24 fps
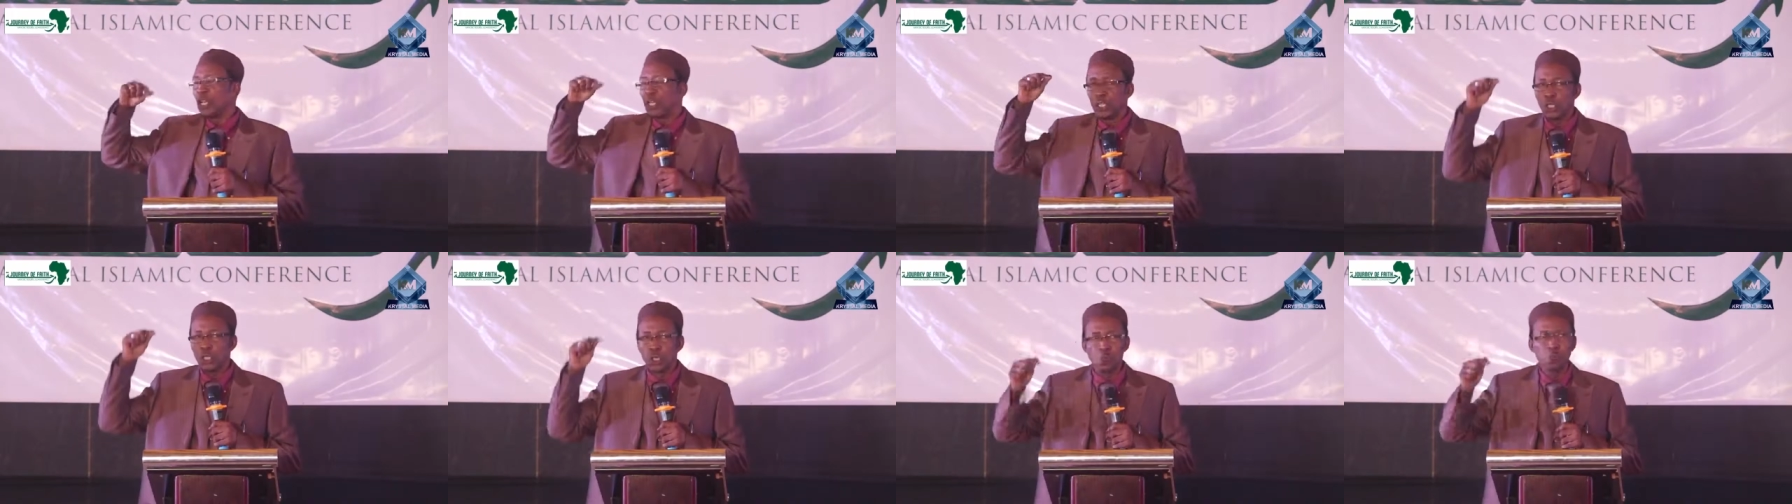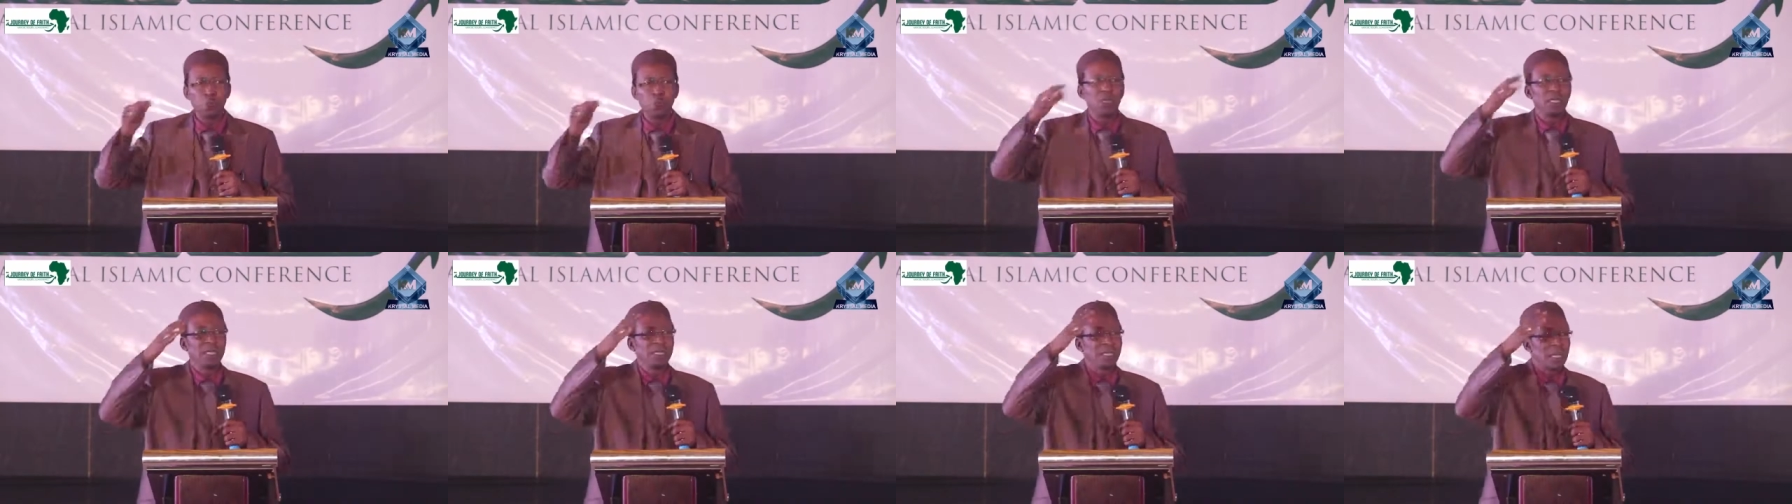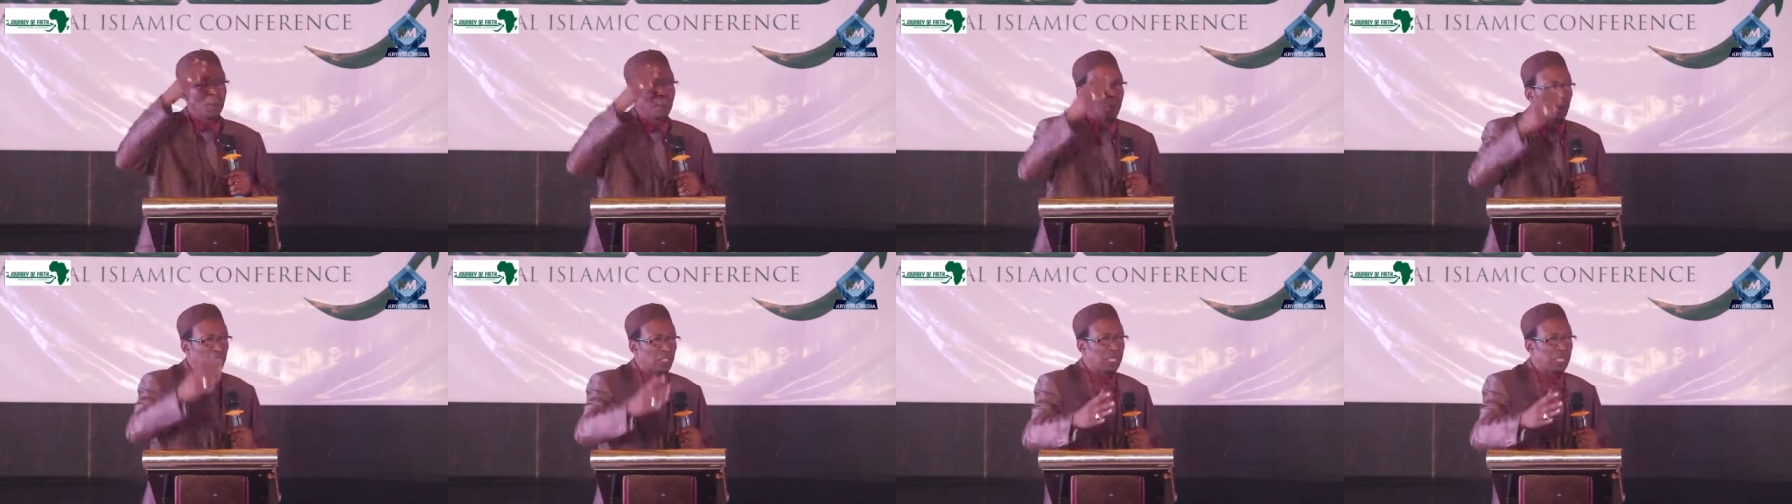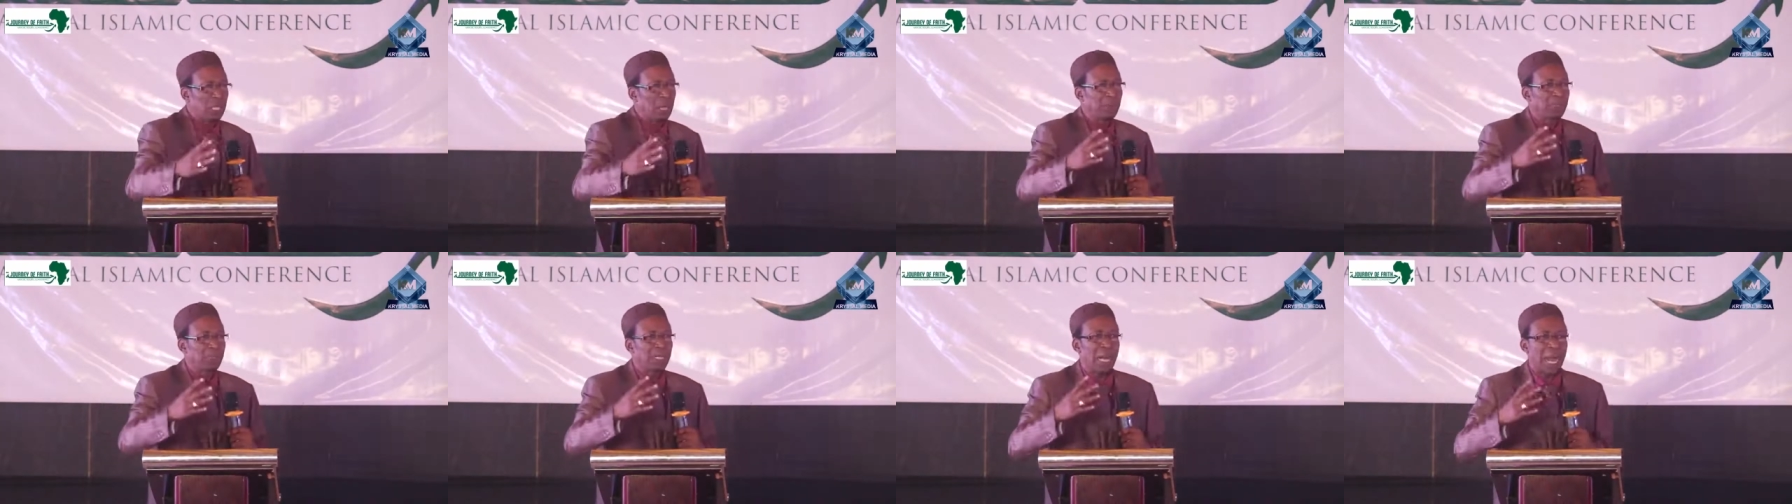You, the
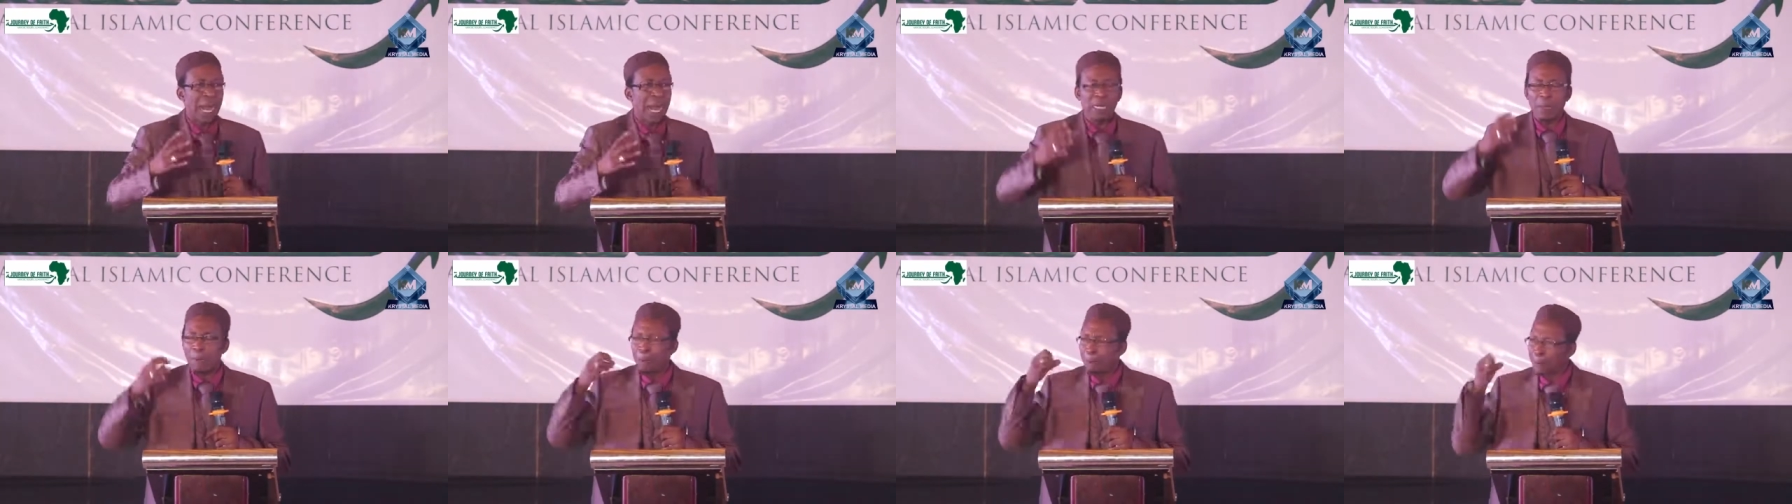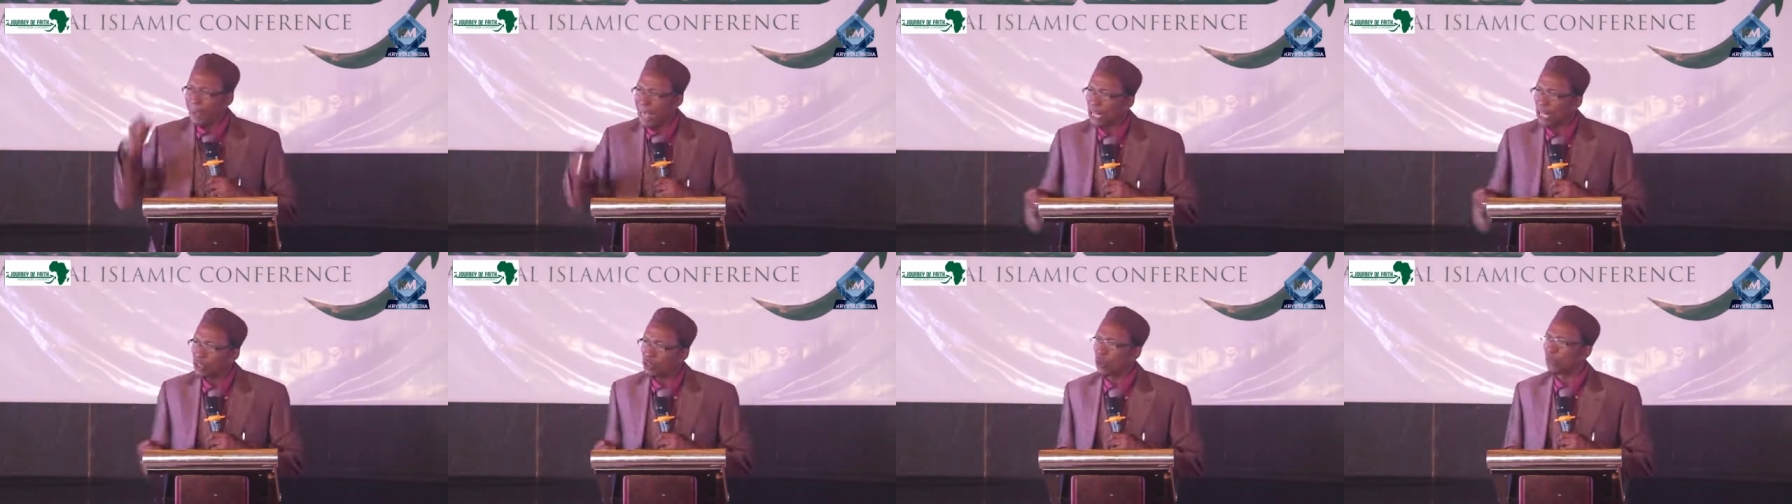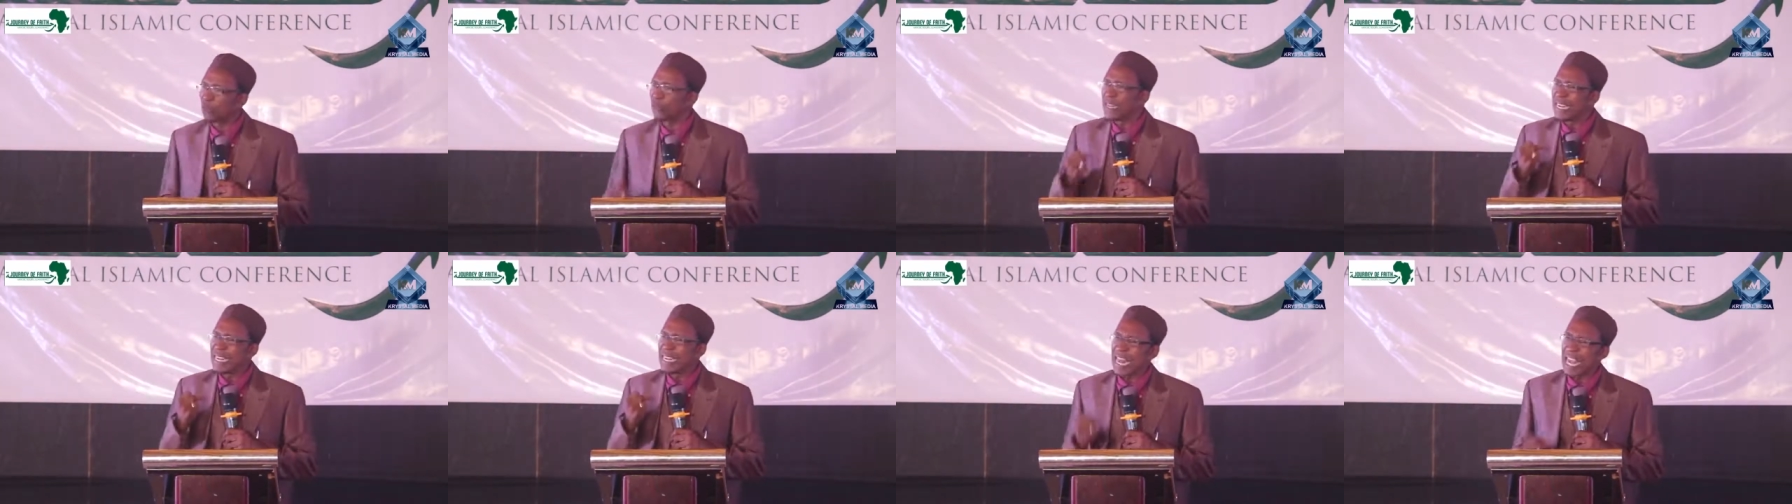Muslims, are the best of